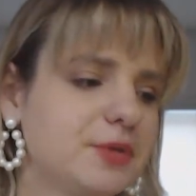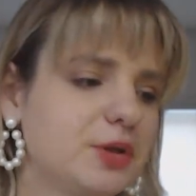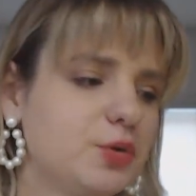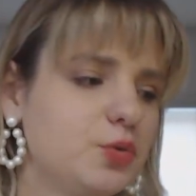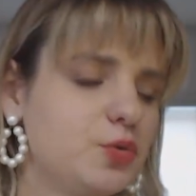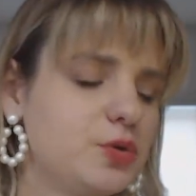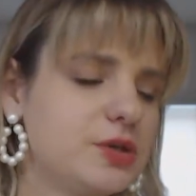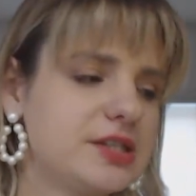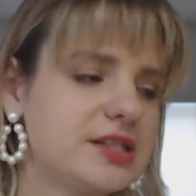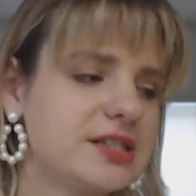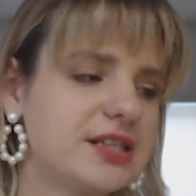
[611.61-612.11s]

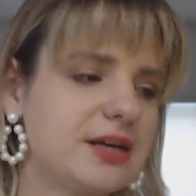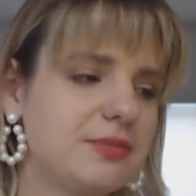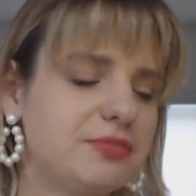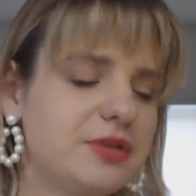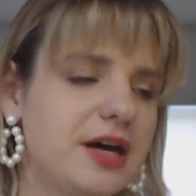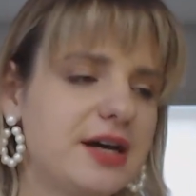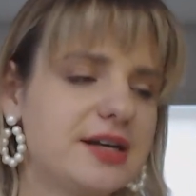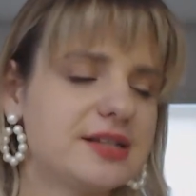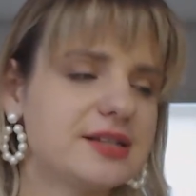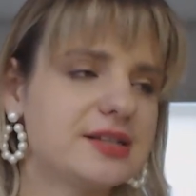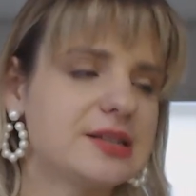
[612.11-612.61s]
with some
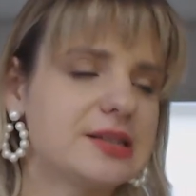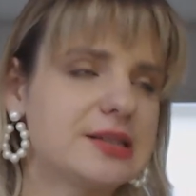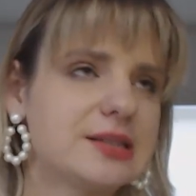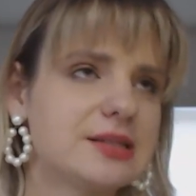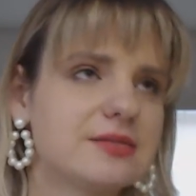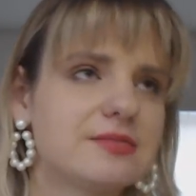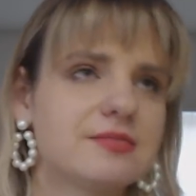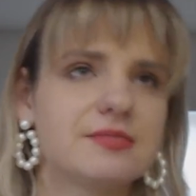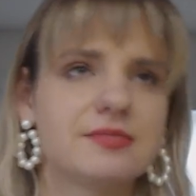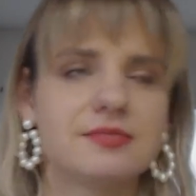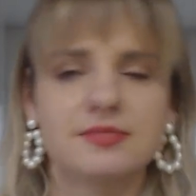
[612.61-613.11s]
nice
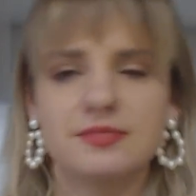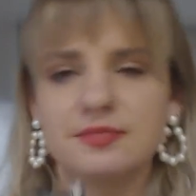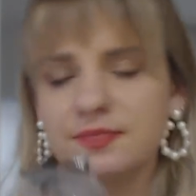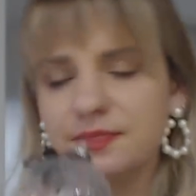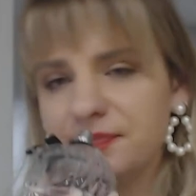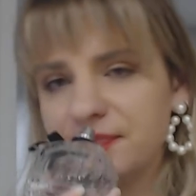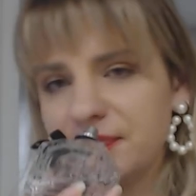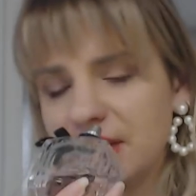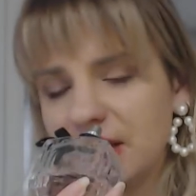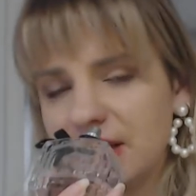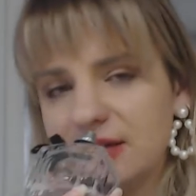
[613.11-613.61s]

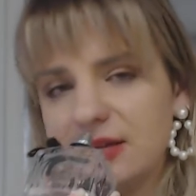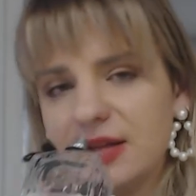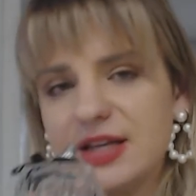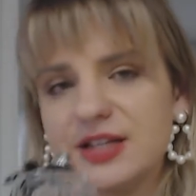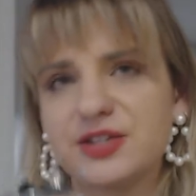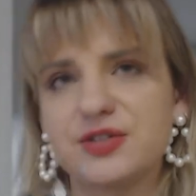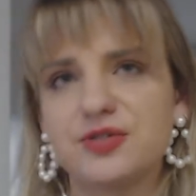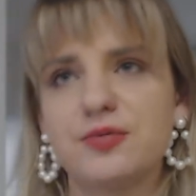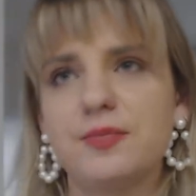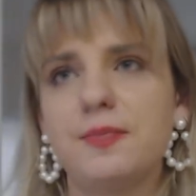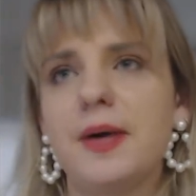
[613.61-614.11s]

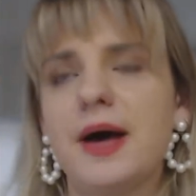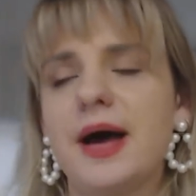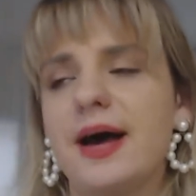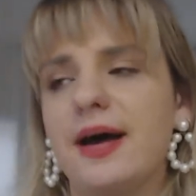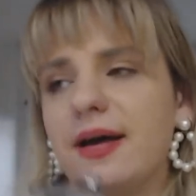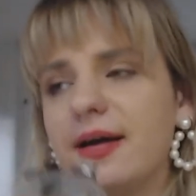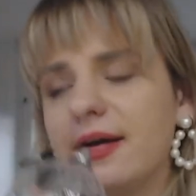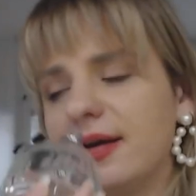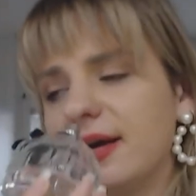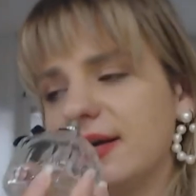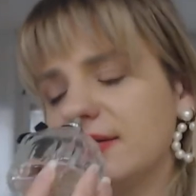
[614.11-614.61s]
leather
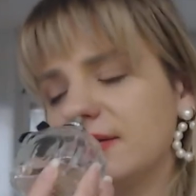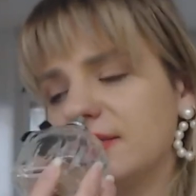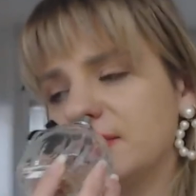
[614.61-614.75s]
bag and